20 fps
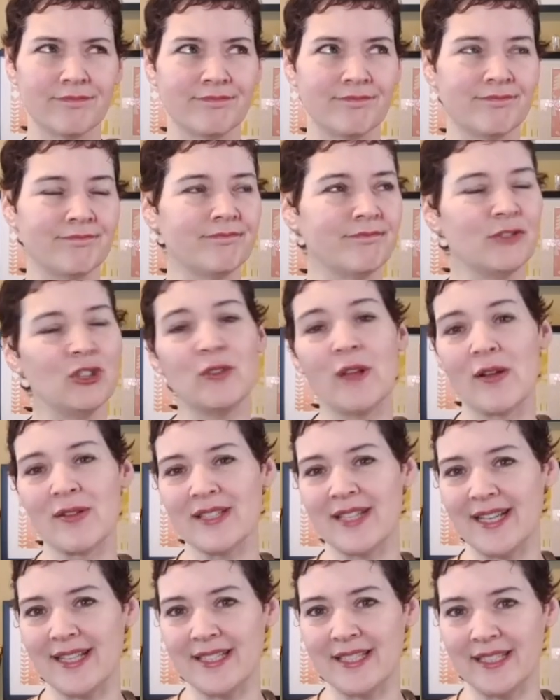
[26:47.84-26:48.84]

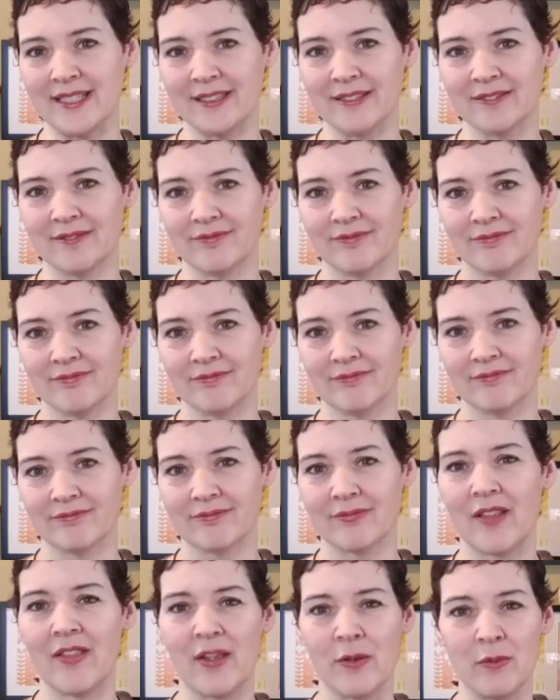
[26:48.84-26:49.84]
2018.
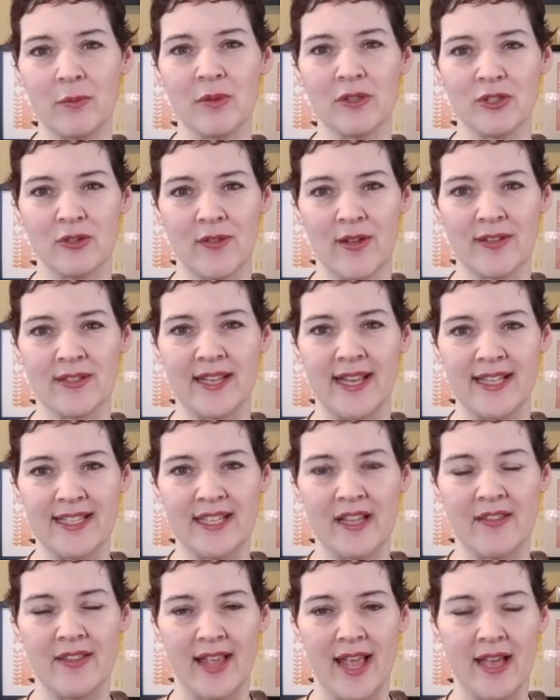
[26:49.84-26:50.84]
I think we'll put
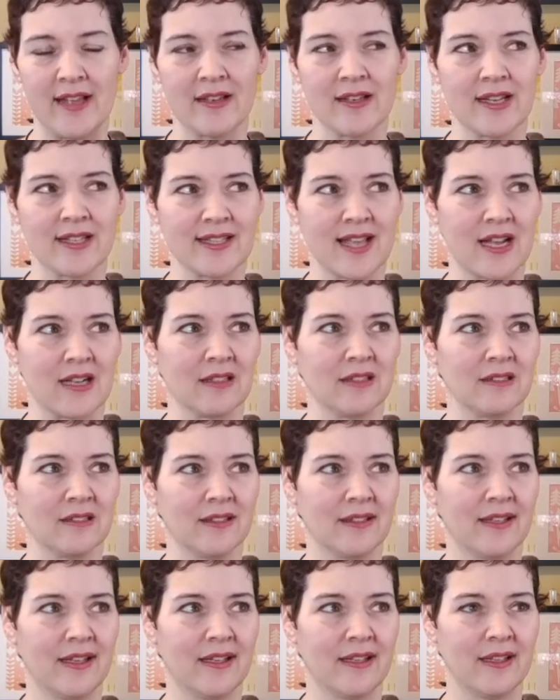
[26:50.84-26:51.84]
2018 at the end, because that'll,
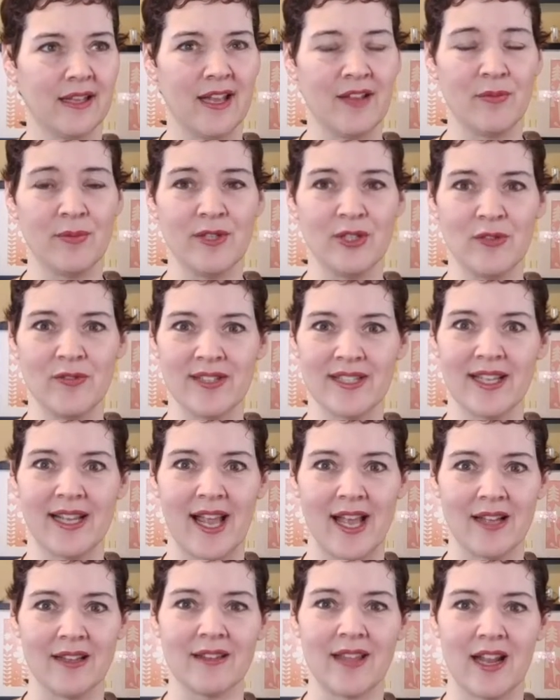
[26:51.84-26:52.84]
if we do this
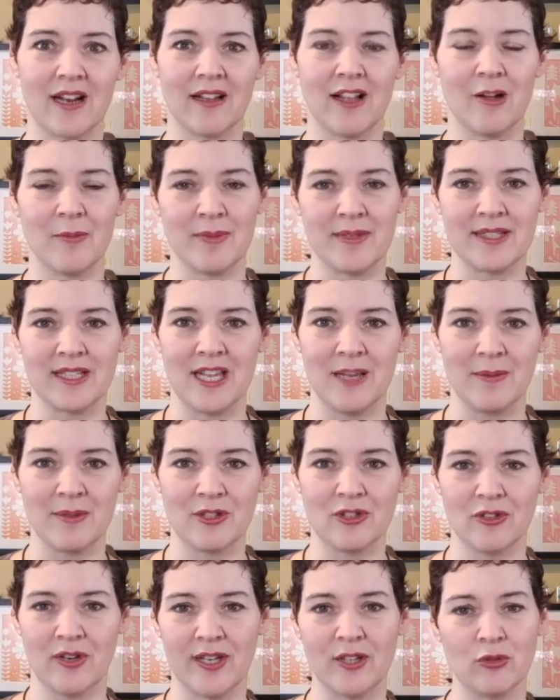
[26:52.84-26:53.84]
again, that'll help us keep
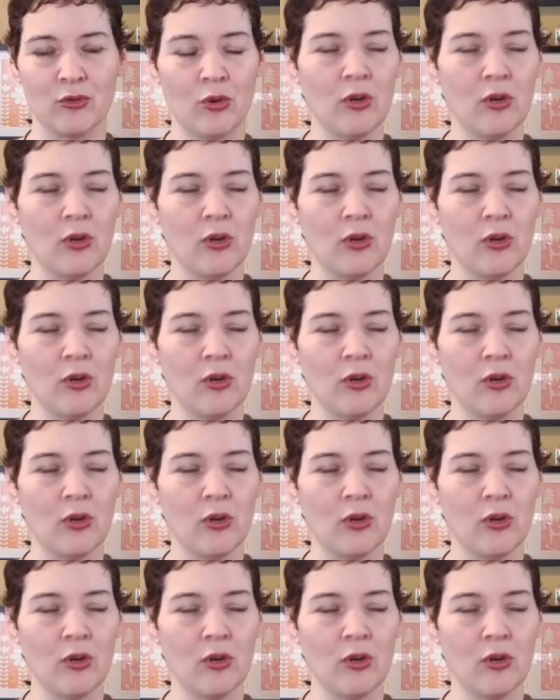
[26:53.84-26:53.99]
it straight.